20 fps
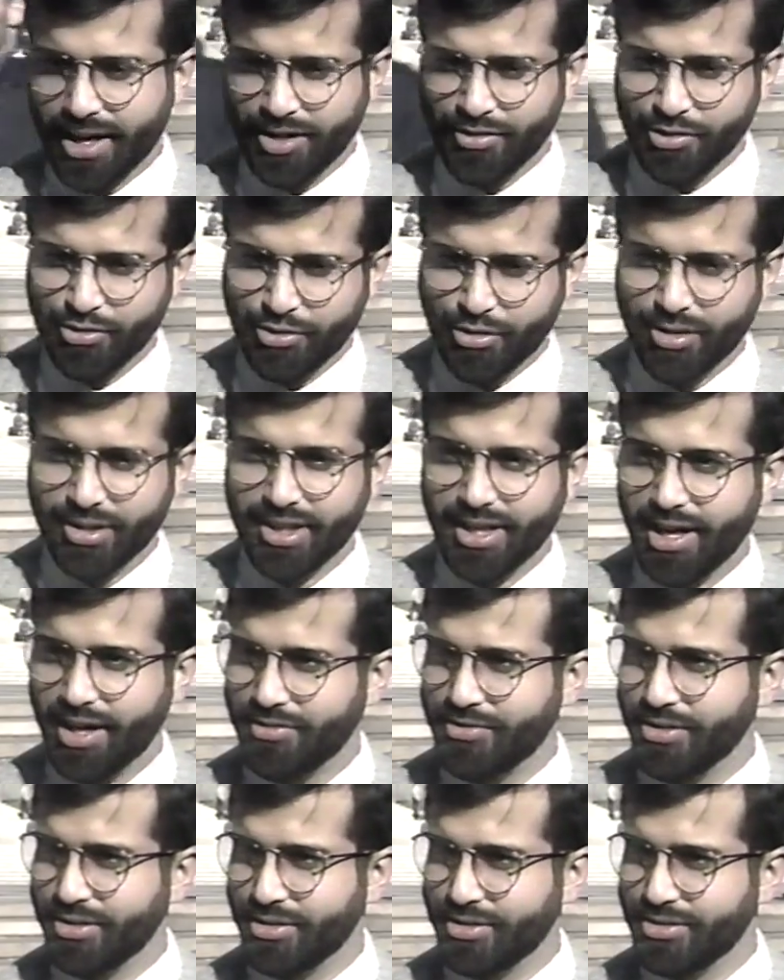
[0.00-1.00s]
I have a four and a
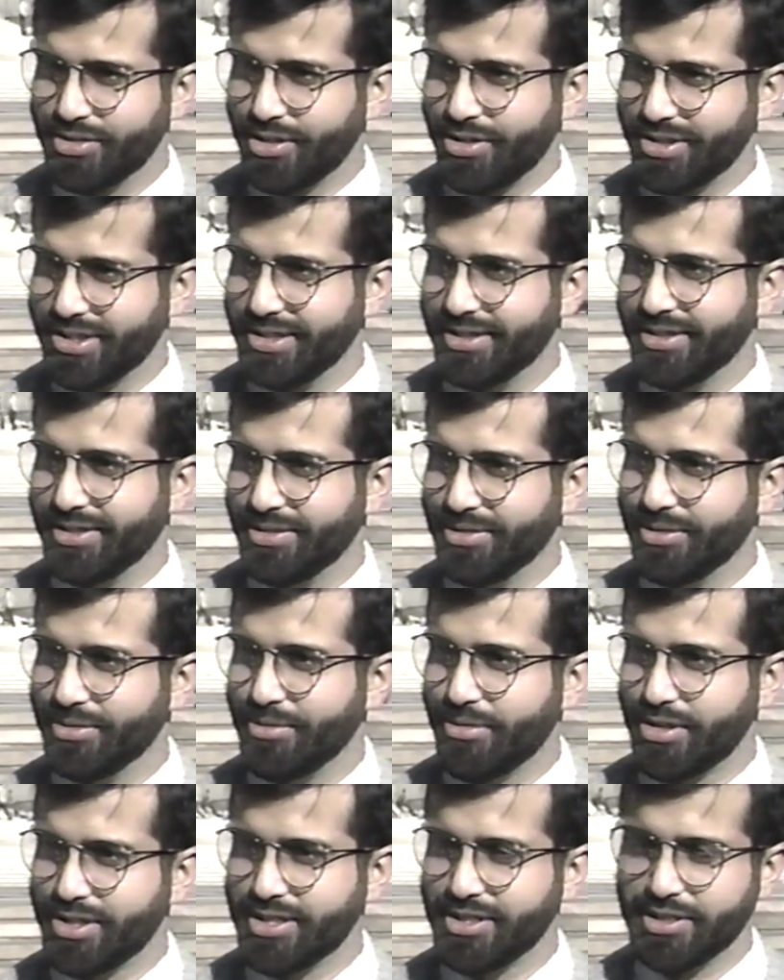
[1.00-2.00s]
half year old daughter
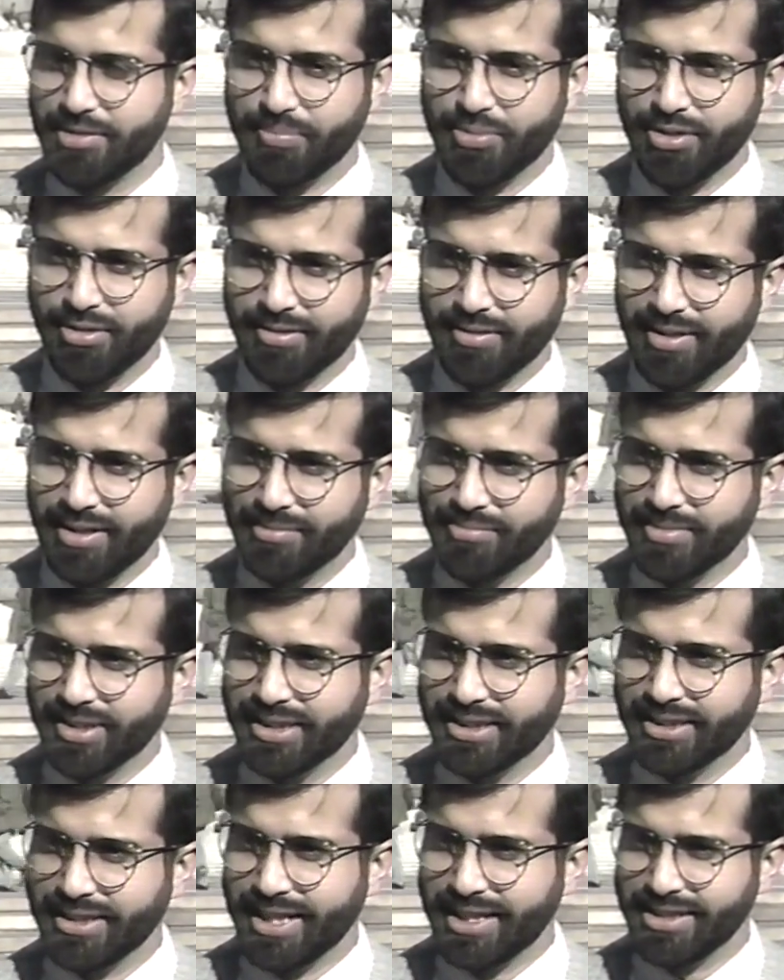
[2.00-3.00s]
who watches the program,
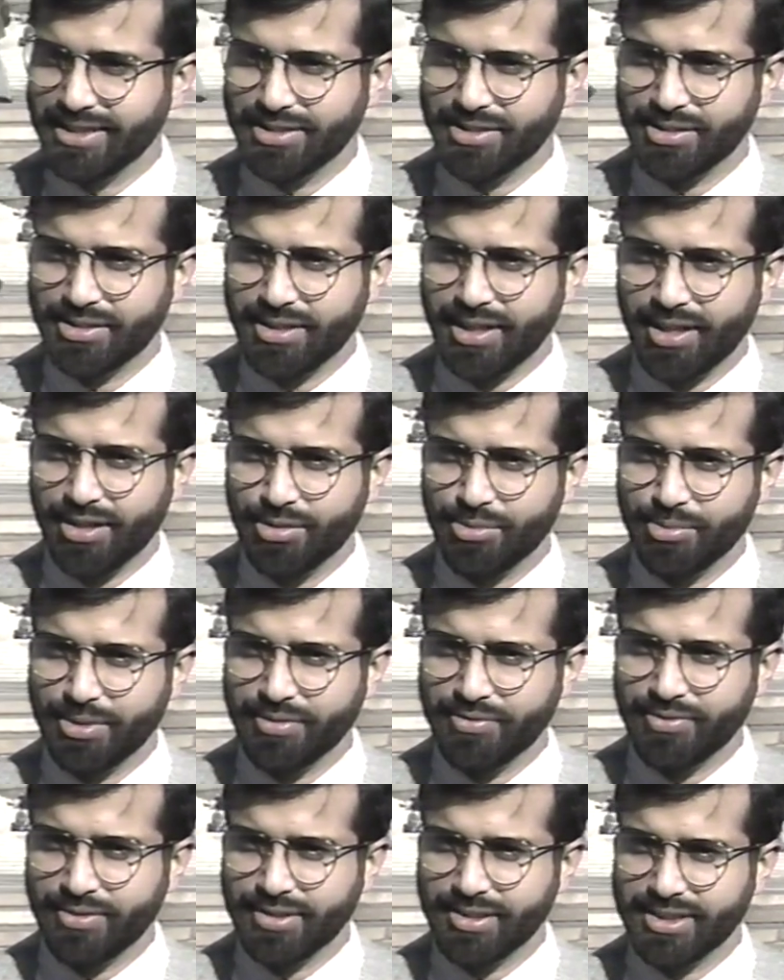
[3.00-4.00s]
and that is how
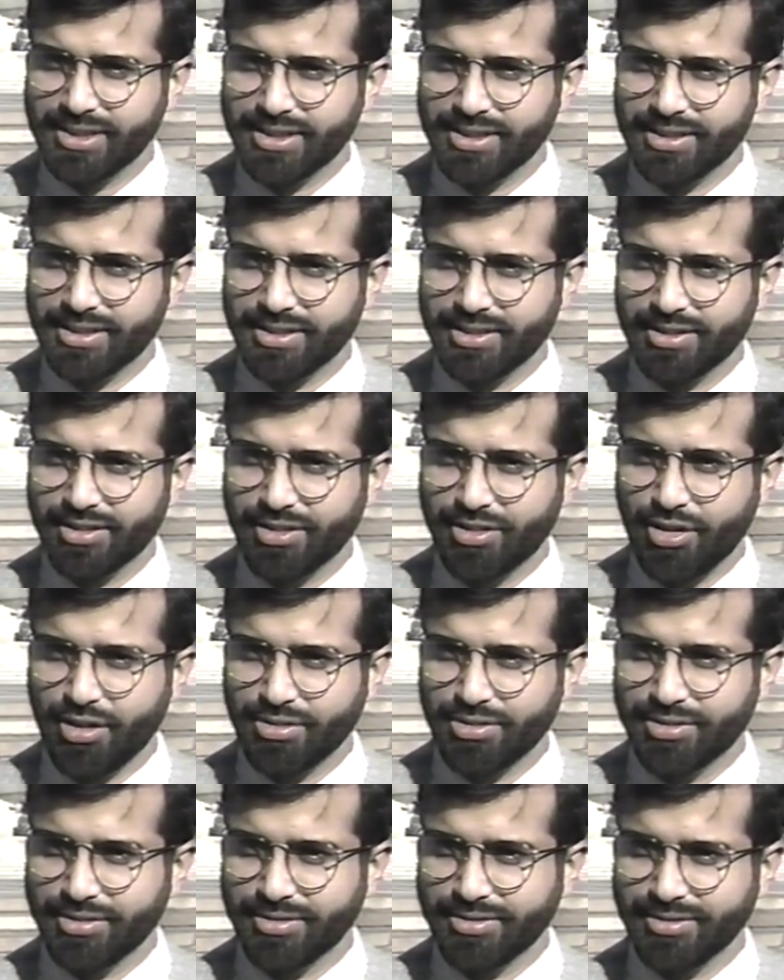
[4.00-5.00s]
we first uh,
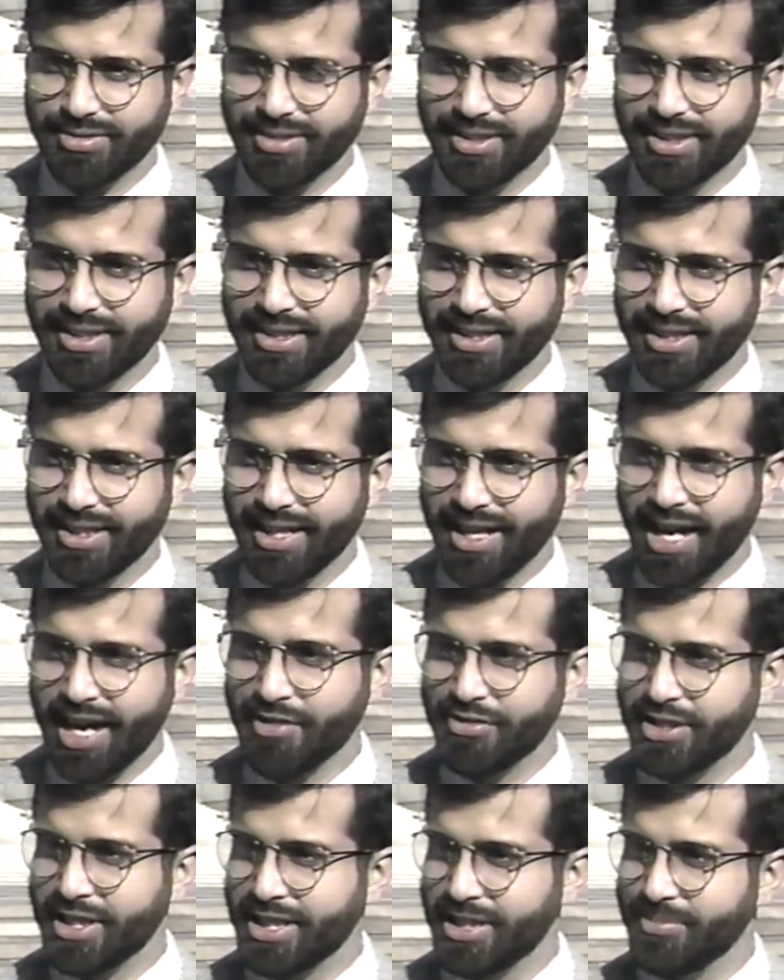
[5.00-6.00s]
got to
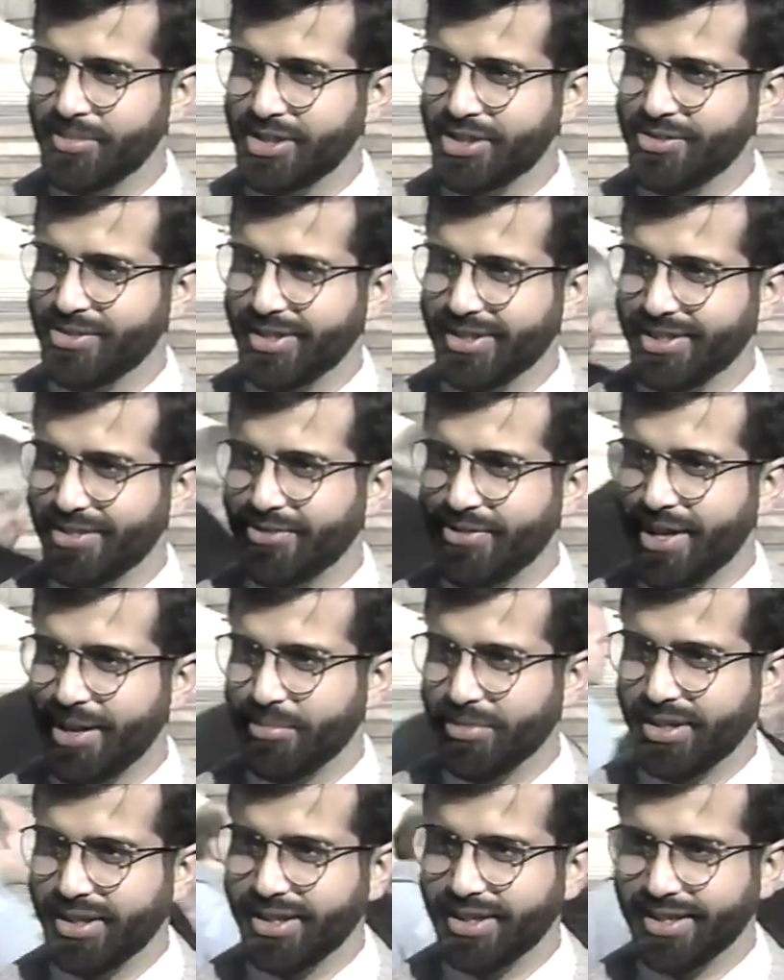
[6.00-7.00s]
have Sesame Street in the
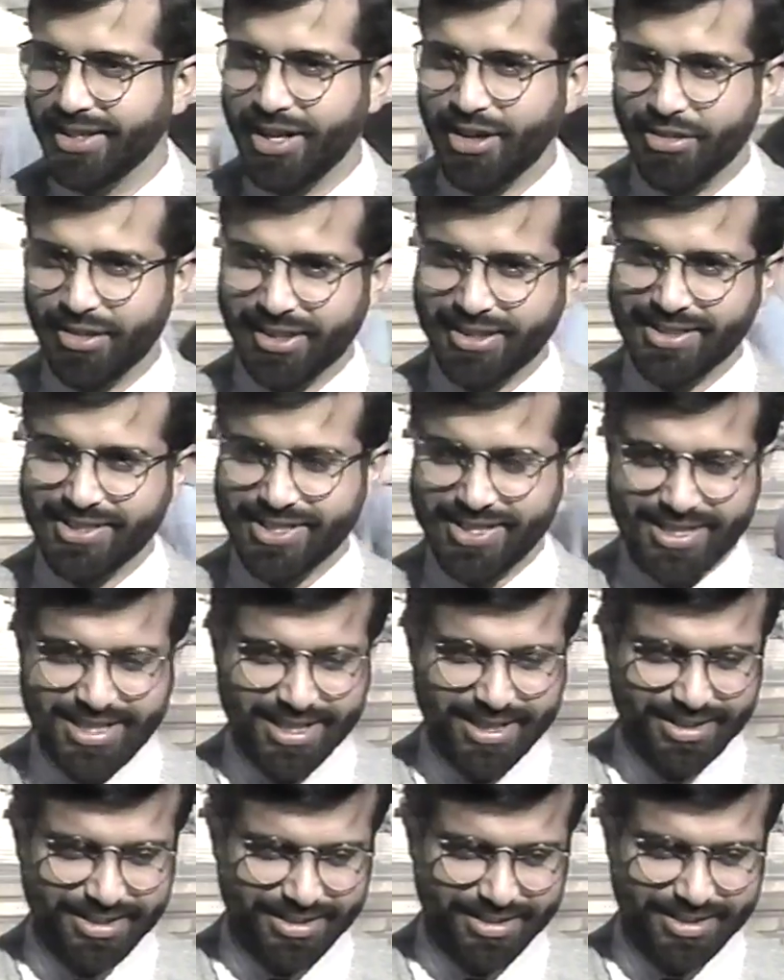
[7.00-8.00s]
family, and now I can
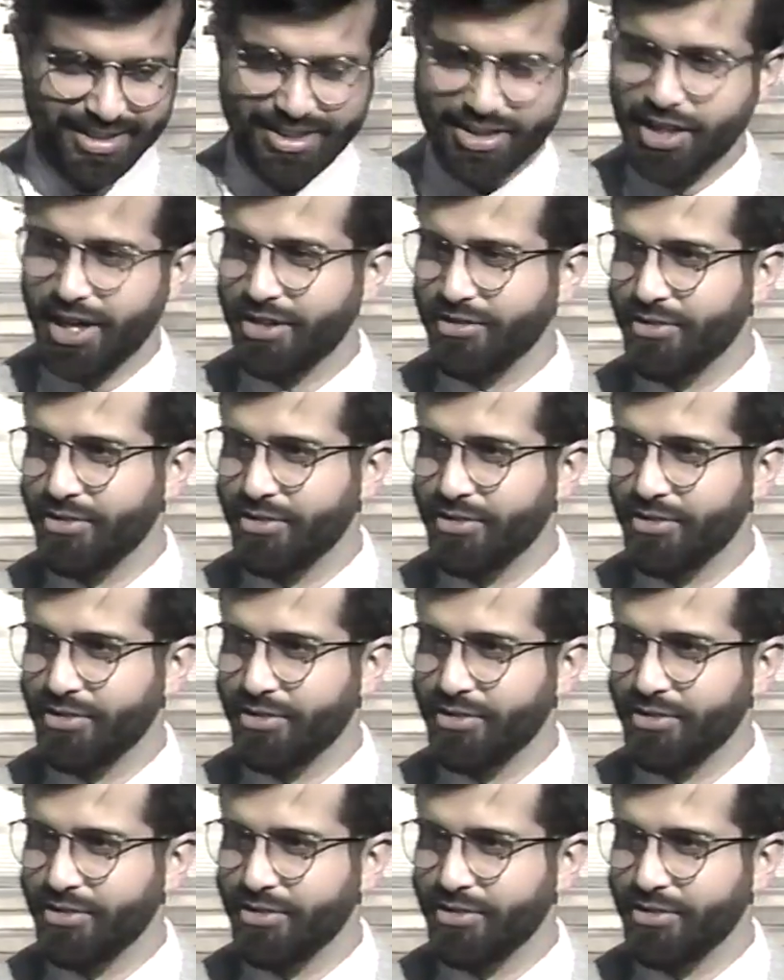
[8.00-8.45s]
say that the entire